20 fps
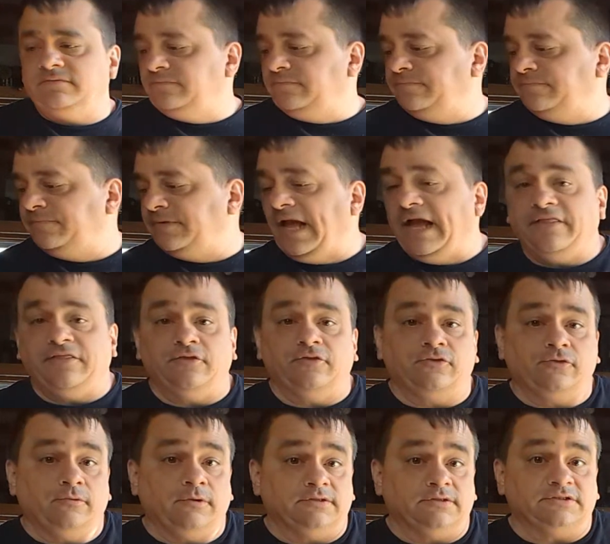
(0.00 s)
gathered
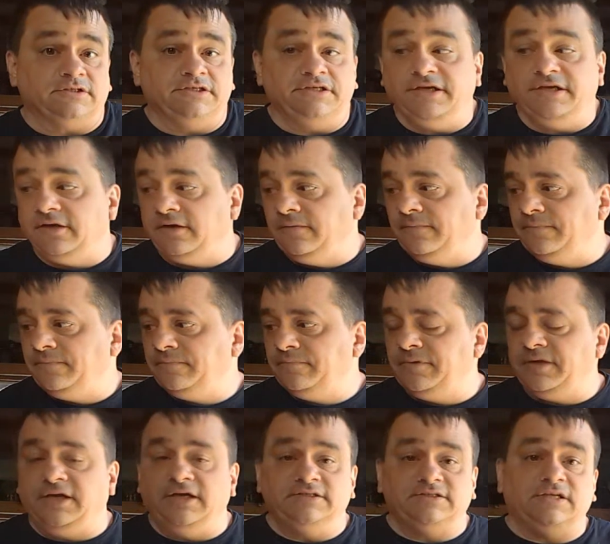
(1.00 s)
throughout the year,
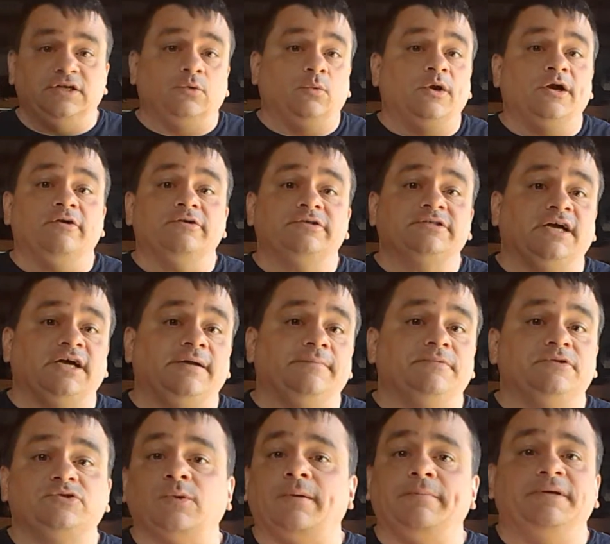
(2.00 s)
because in the wintertime,
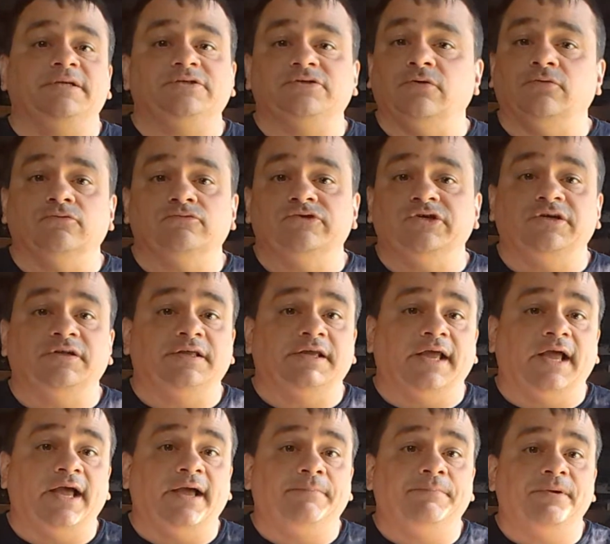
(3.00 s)
swap meets don't generally
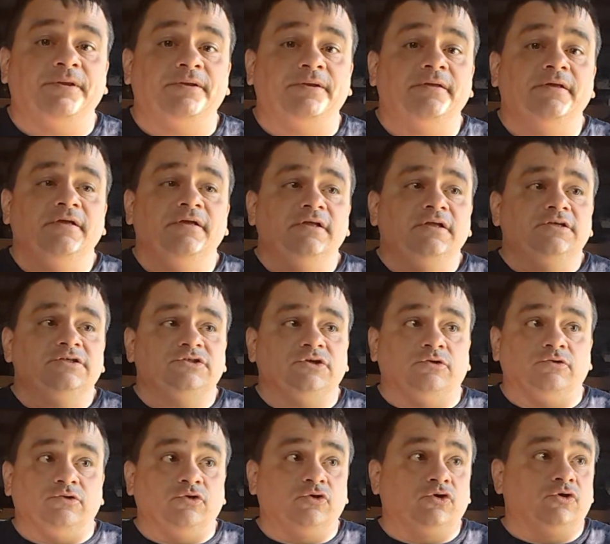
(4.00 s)
happen. So
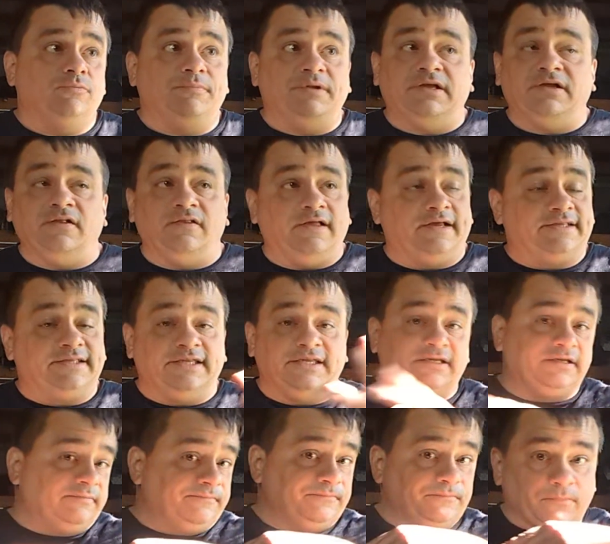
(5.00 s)
you can be
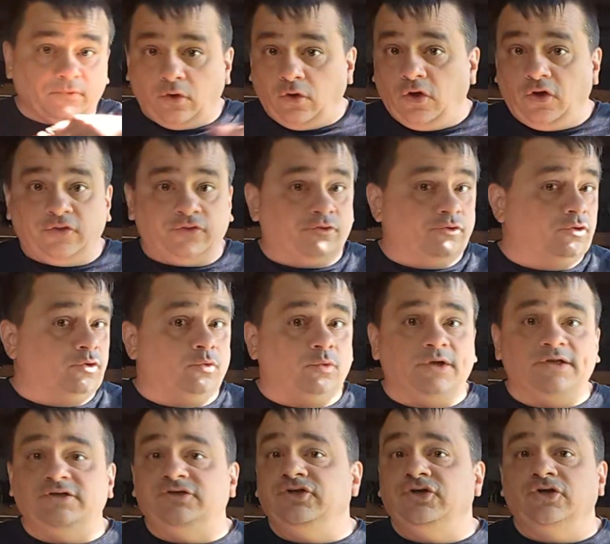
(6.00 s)
collecting all through the
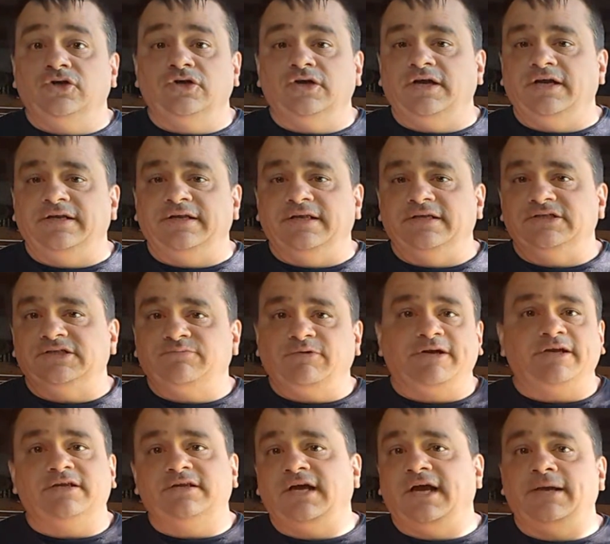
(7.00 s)
winter, and then
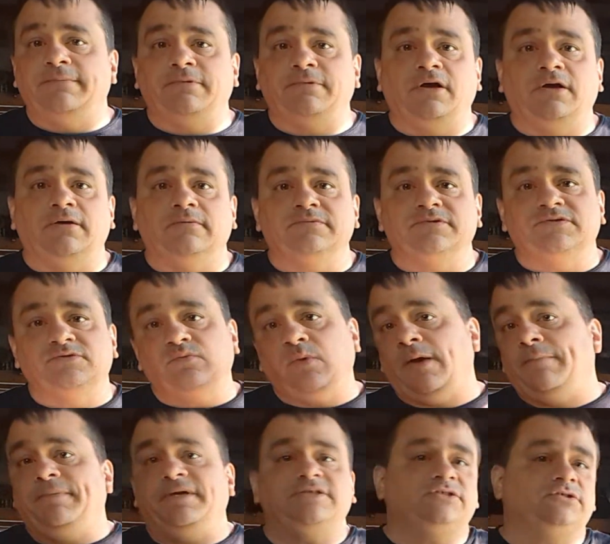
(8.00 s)
springtime comes, swap
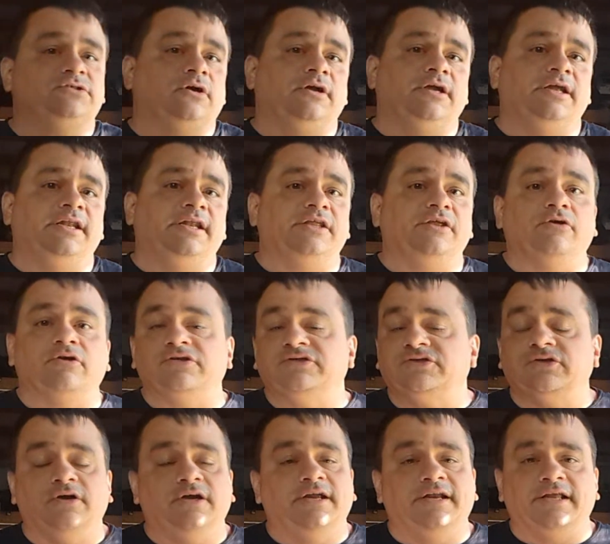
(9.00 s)
meets start hitting. You can
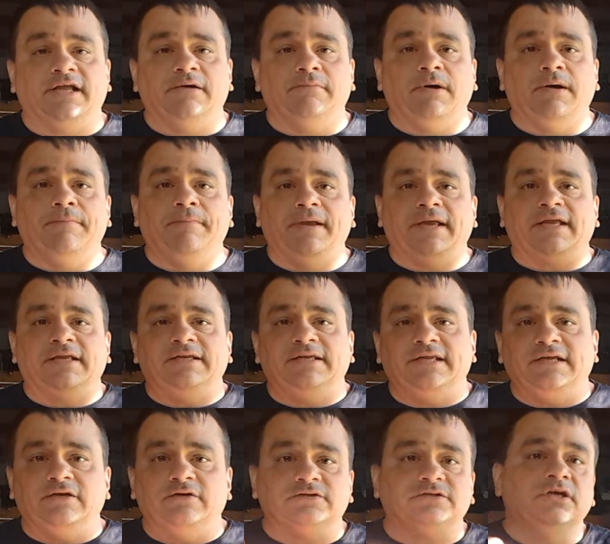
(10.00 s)
start hitting them up, making
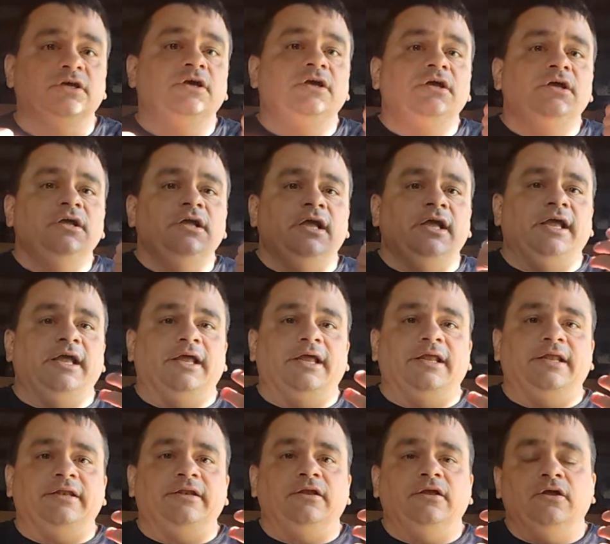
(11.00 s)
deals,
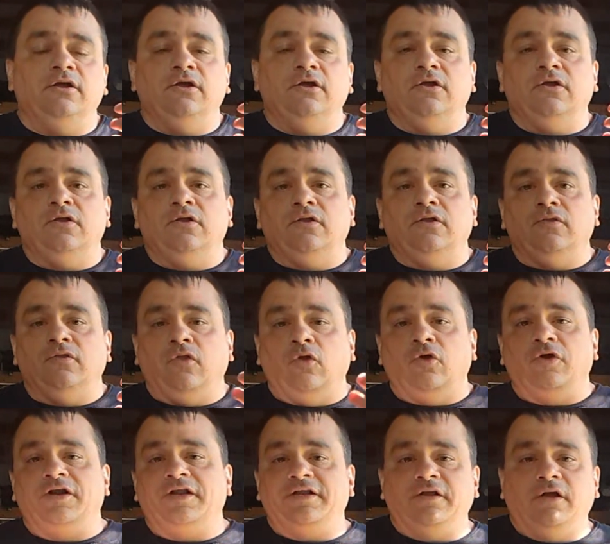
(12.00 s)
and
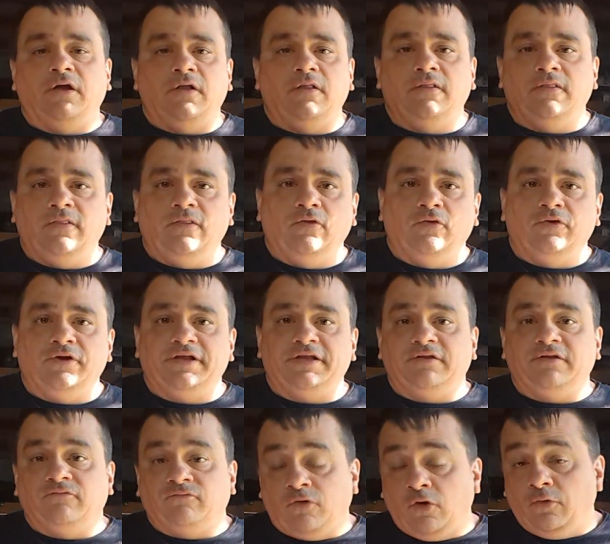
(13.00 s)
learning
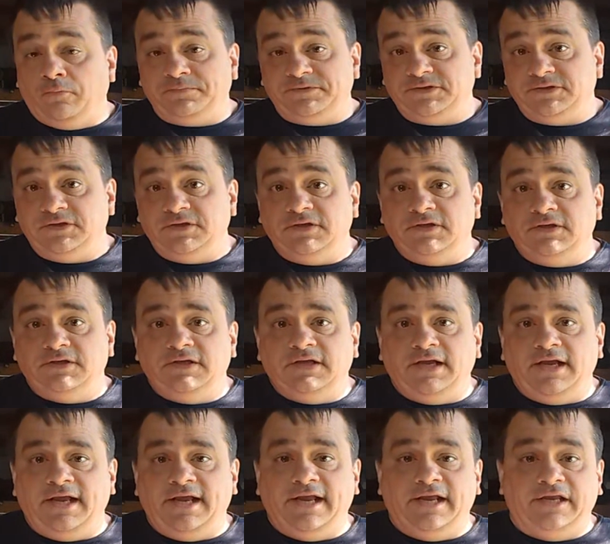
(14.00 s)
the ropes.
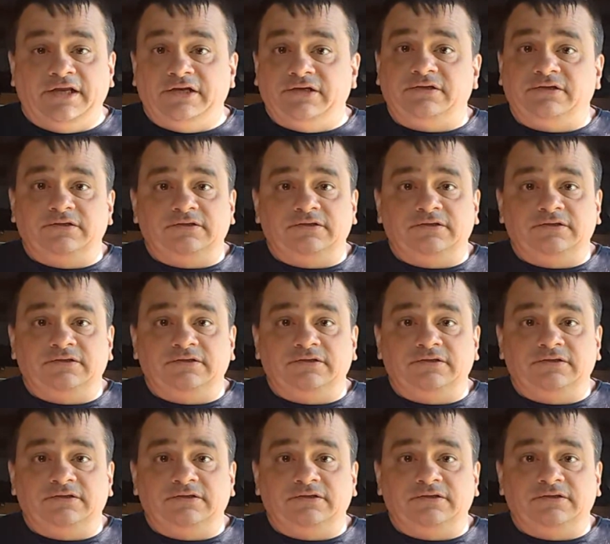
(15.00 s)
And